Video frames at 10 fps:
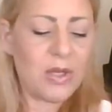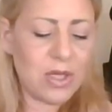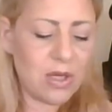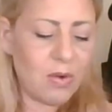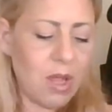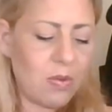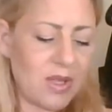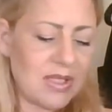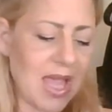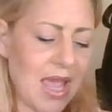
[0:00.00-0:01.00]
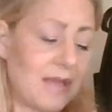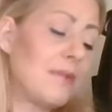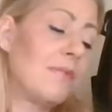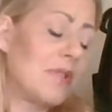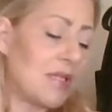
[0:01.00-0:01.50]
New with
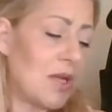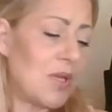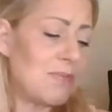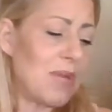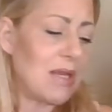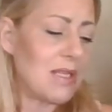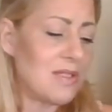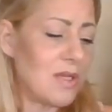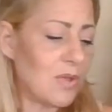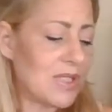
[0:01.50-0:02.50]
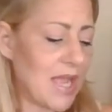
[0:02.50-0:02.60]
tags doesn't always mean it's new with